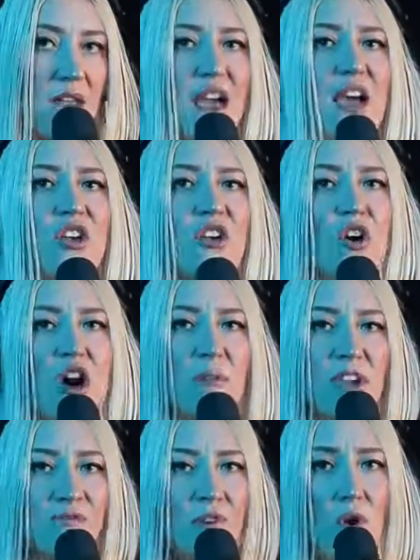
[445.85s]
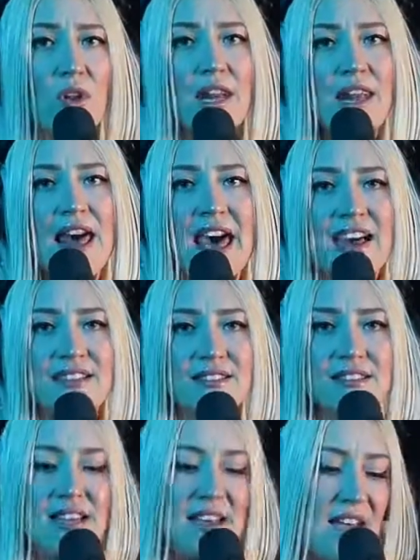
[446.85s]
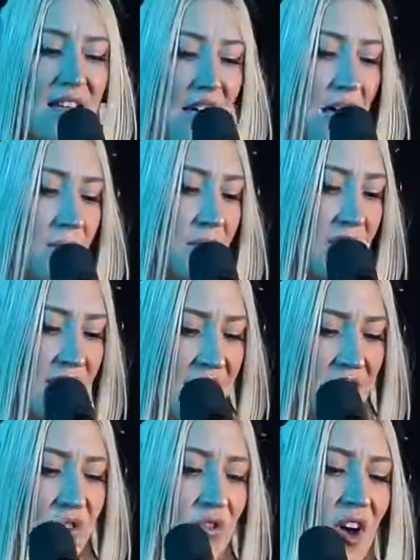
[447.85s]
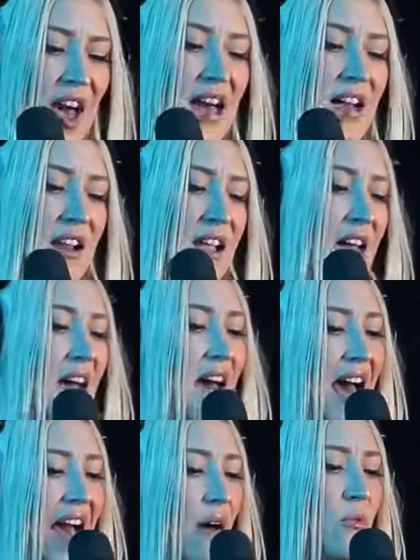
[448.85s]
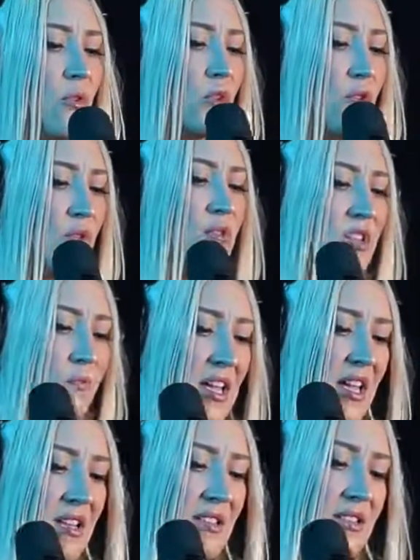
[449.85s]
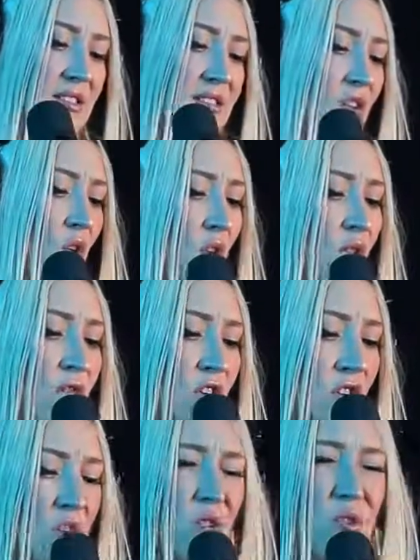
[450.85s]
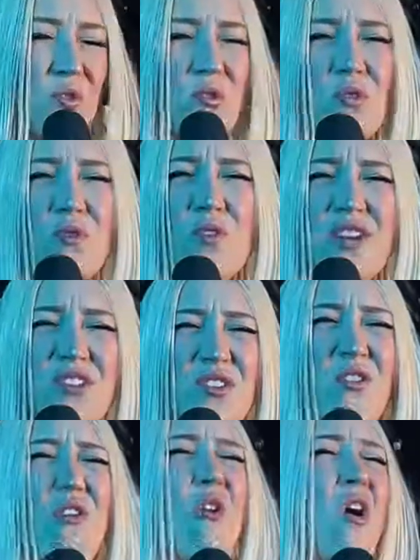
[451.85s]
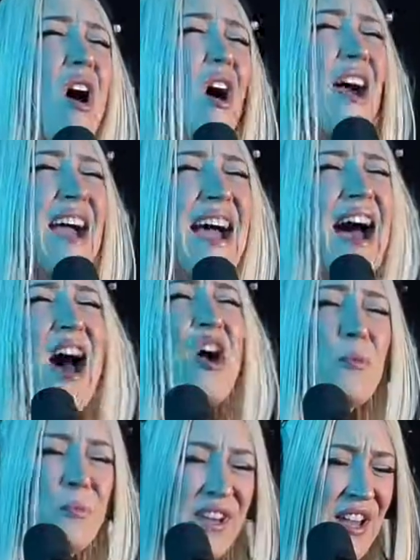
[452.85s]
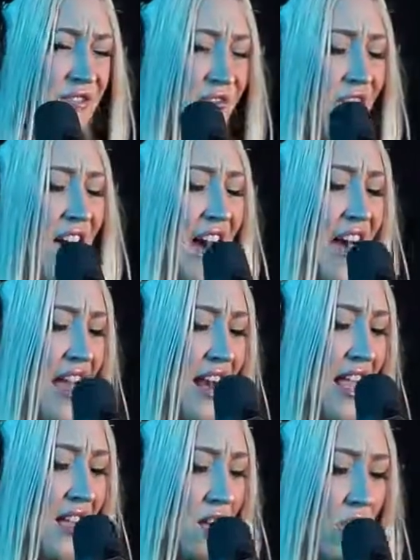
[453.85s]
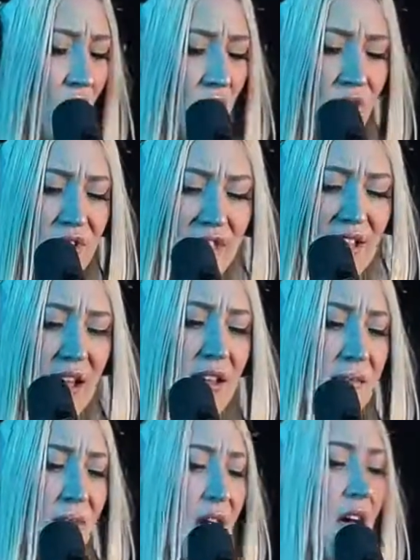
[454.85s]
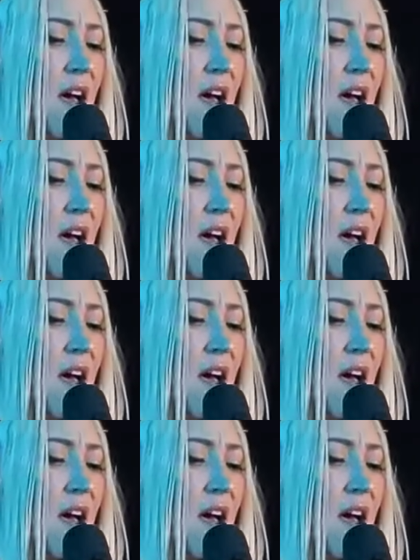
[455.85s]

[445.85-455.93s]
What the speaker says: Yeah, you owe me for the last time. I'm done crying. I won't lose peace over you. And don't worry, I'll be fine. In no time,